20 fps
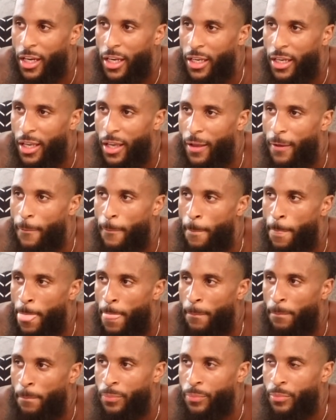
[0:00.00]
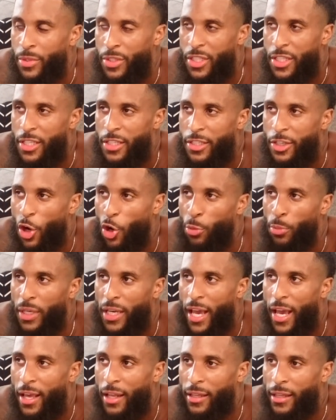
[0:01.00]
And then she told me
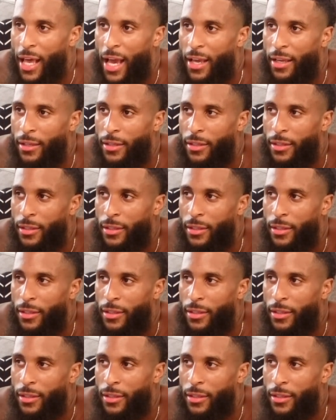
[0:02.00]
that, like,